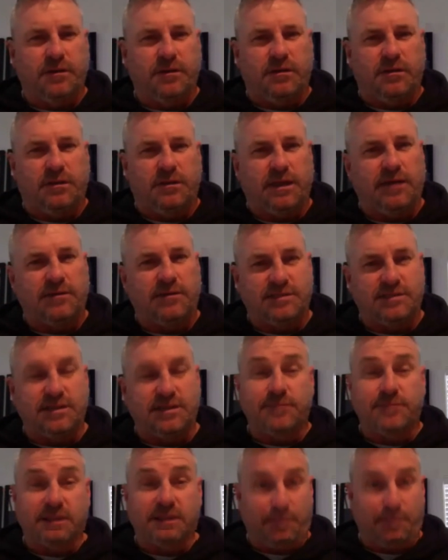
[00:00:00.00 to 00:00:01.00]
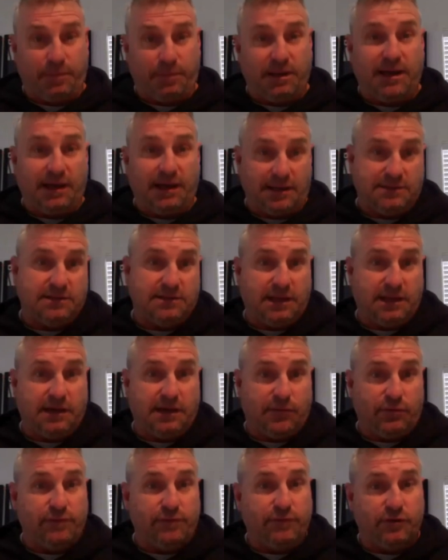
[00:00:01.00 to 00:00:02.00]
Now it's up to that player to
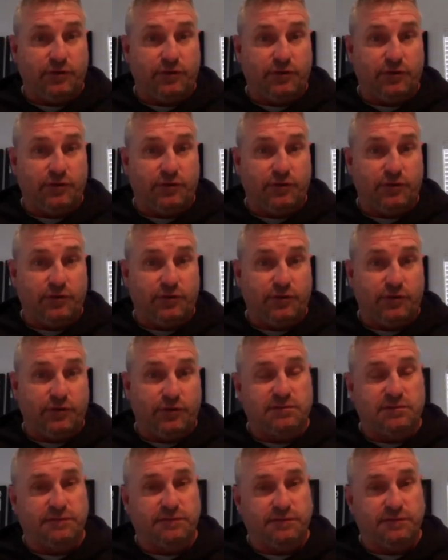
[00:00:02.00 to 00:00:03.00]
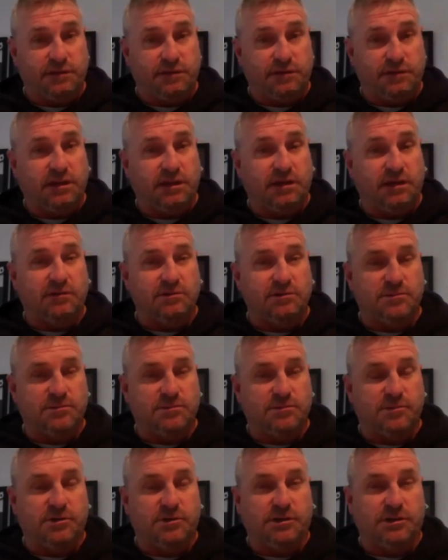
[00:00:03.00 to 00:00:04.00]
now reverse that decision of in
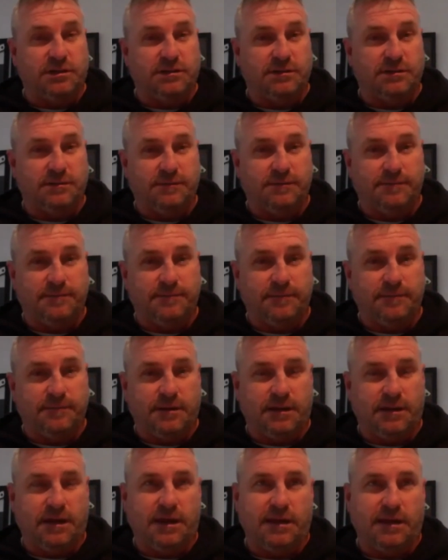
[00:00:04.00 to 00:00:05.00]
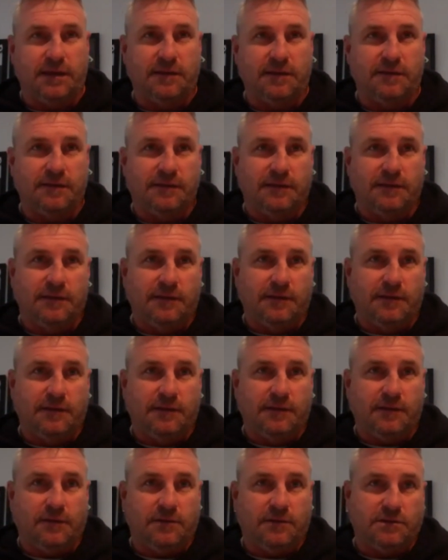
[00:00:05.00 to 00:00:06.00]
Carl's mind. And
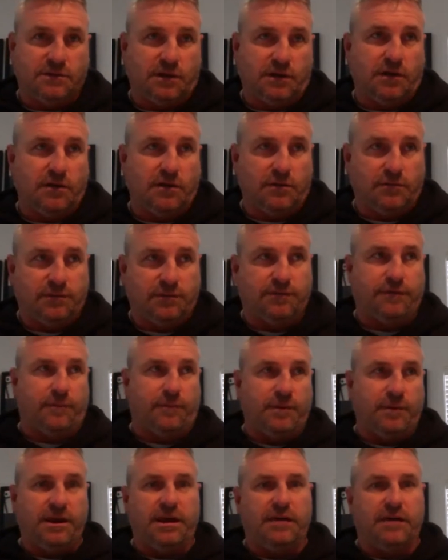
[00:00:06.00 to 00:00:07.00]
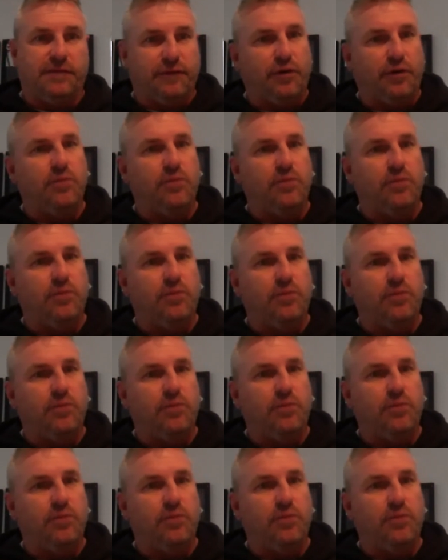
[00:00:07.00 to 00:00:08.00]
so for me, if I was one
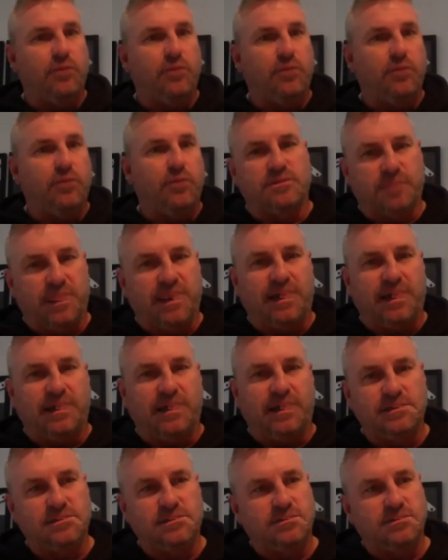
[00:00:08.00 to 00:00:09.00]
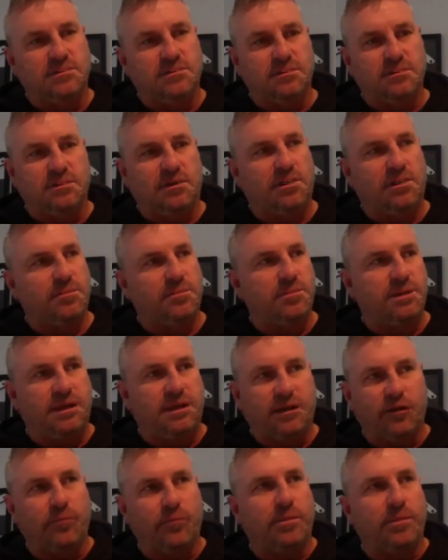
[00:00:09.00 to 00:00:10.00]
of those players, I'd be
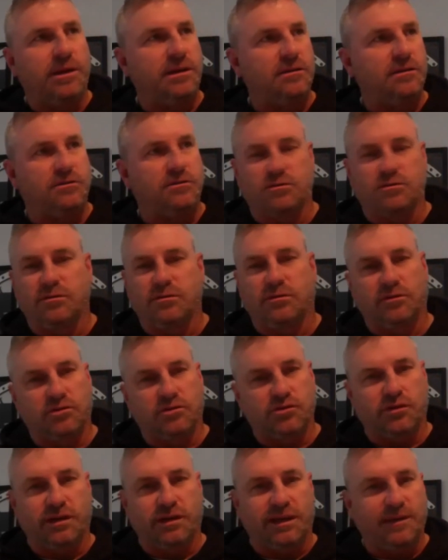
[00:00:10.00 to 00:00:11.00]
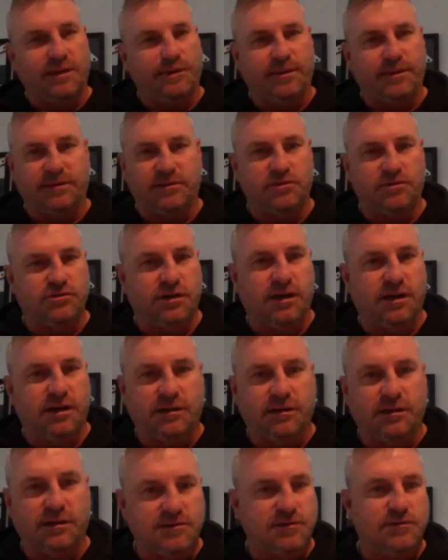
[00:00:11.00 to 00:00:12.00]
helping and I'm trying to get back to
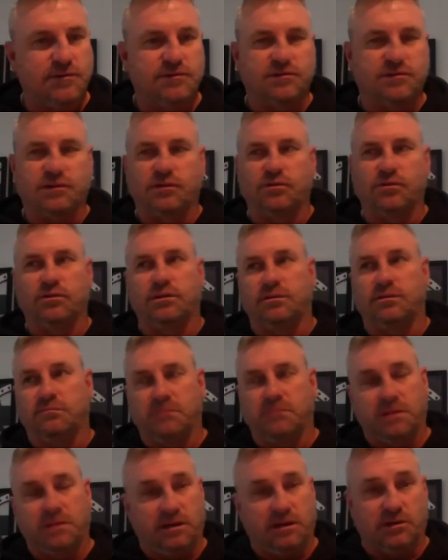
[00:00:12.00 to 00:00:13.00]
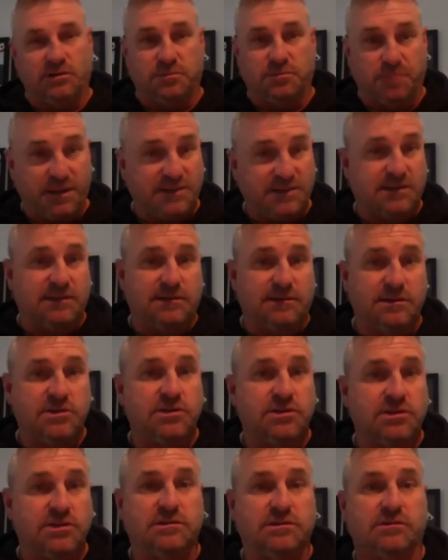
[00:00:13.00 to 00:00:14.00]
training as soon as I could in as best
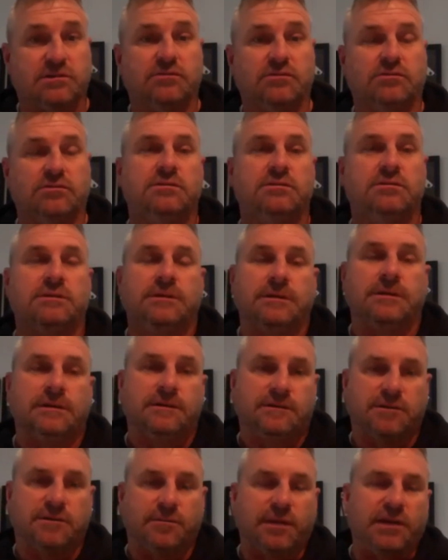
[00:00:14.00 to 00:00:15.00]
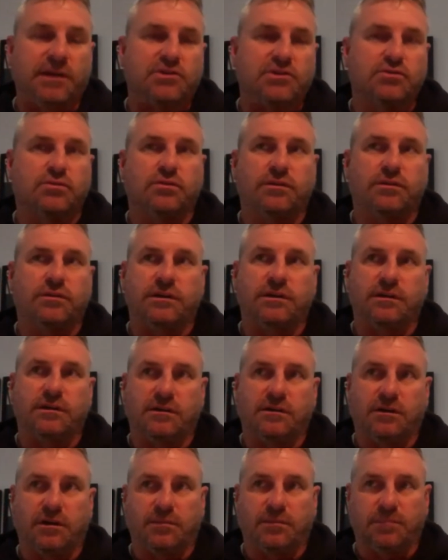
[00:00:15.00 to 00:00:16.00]
condition as I could to make sure that
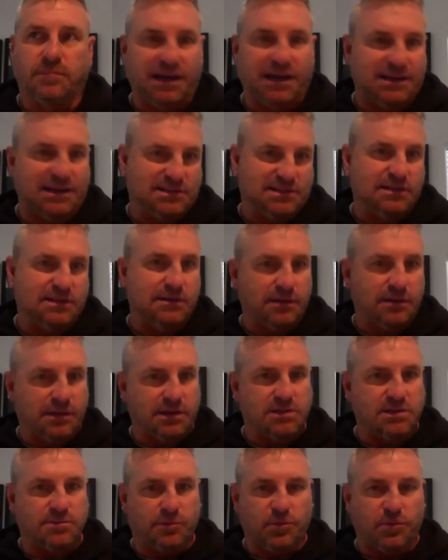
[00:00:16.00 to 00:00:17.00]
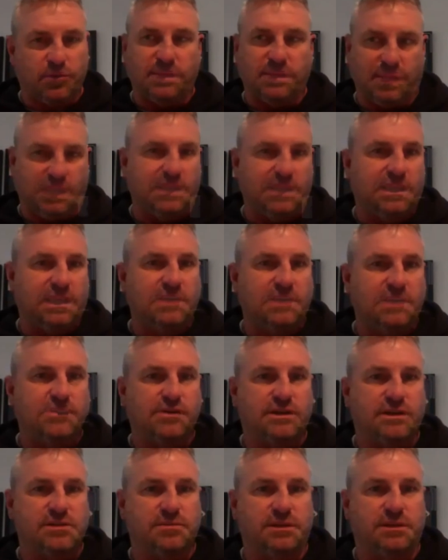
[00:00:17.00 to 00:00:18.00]
I plant a seed in his mind that he can
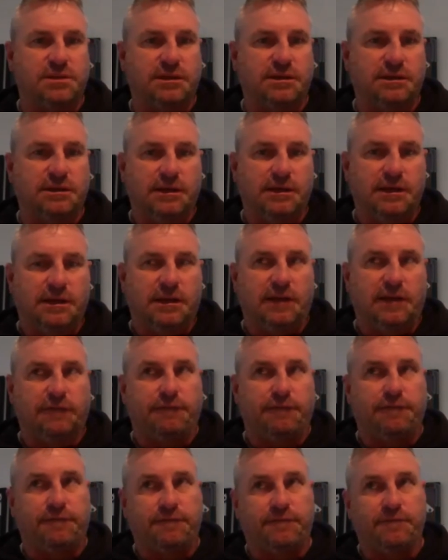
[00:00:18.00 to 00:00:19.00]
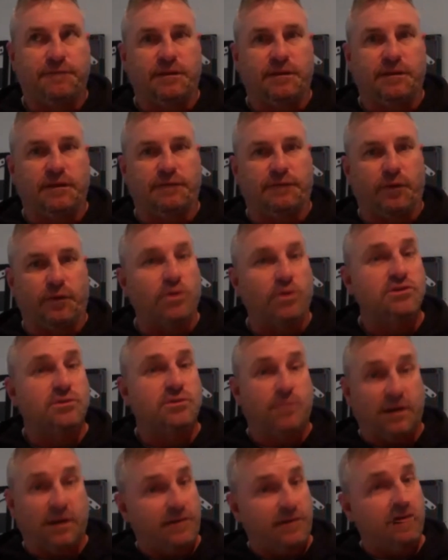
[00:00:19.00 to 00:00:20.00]
trust me. If if I wasn't
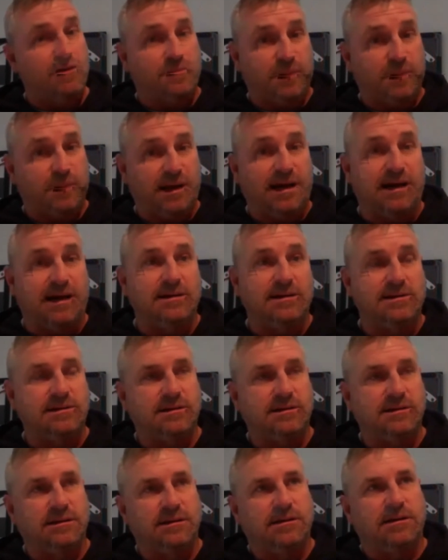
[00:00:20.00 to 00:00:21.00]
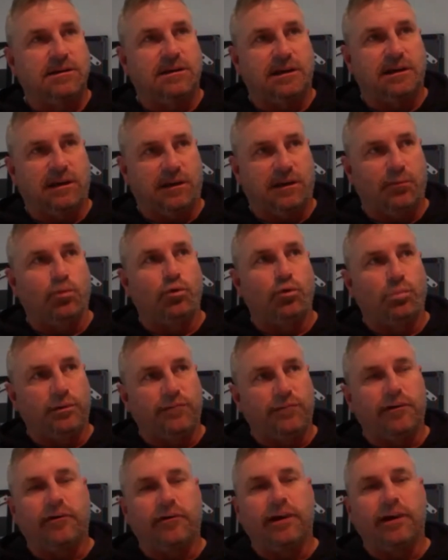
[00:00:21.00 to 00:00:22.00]
one of those players, it would
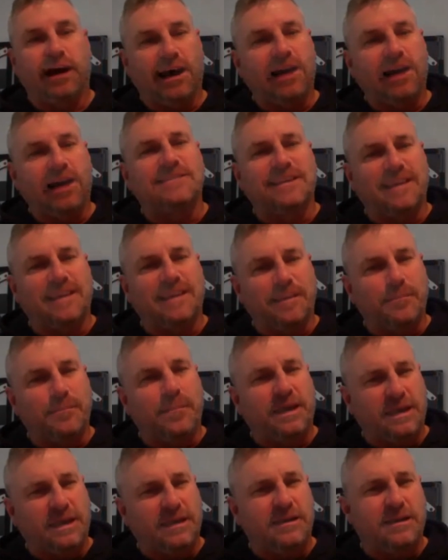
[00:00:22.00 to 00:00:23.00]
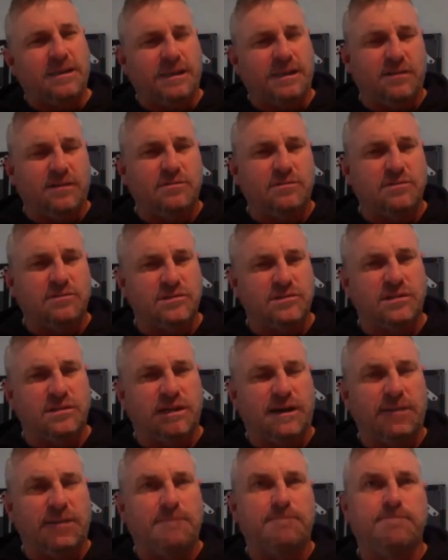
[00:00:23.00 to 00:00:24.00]
be very hard to get back into Cole's
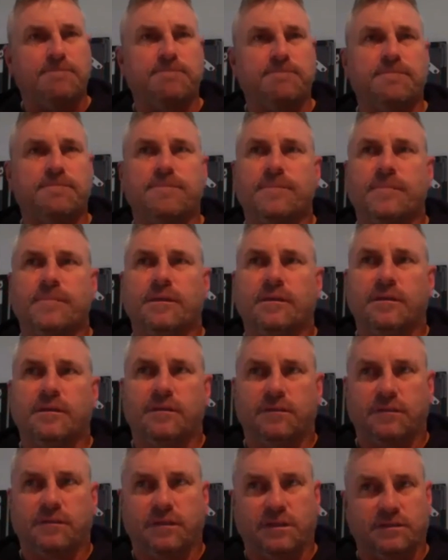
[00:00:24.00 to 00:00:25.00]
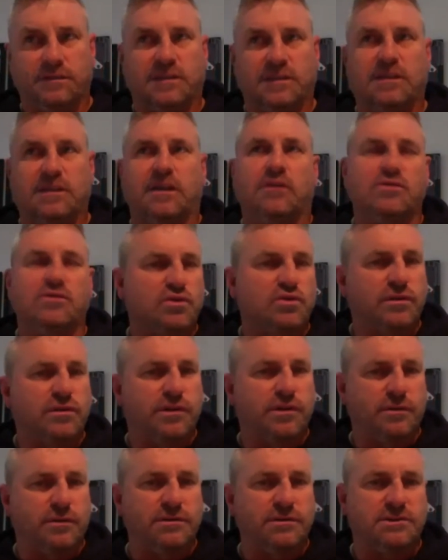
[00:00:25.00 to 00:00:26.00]
um, into Cole's good
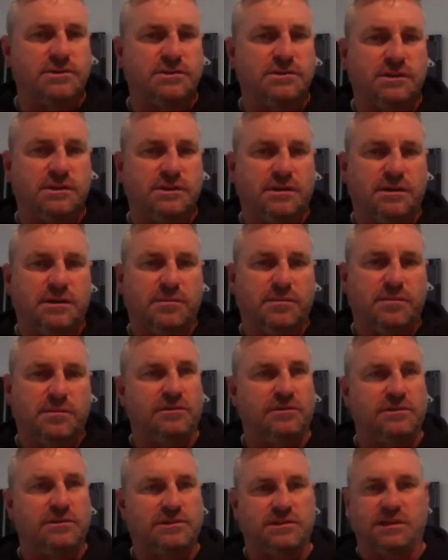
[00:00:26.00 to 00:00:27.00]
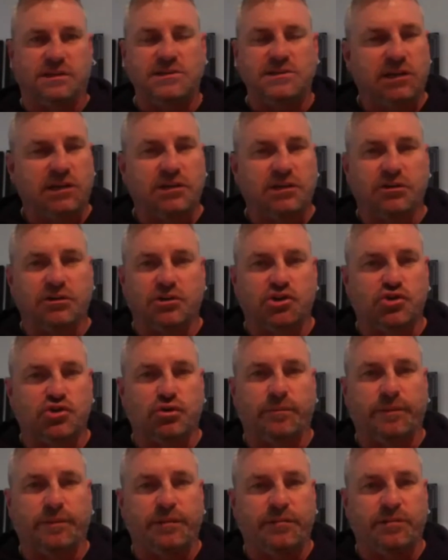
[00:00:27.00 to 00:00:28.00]
thoughts because he's only got a
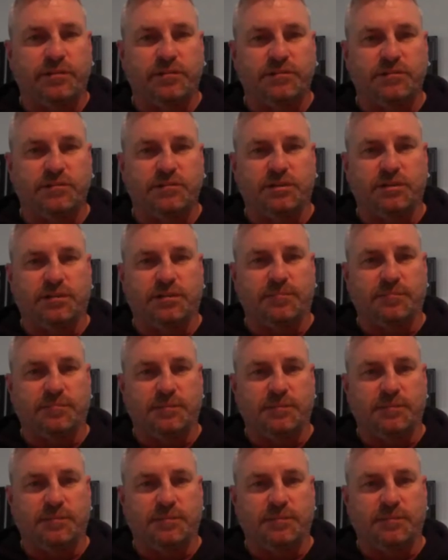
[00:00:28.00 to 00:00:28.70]
short period of time,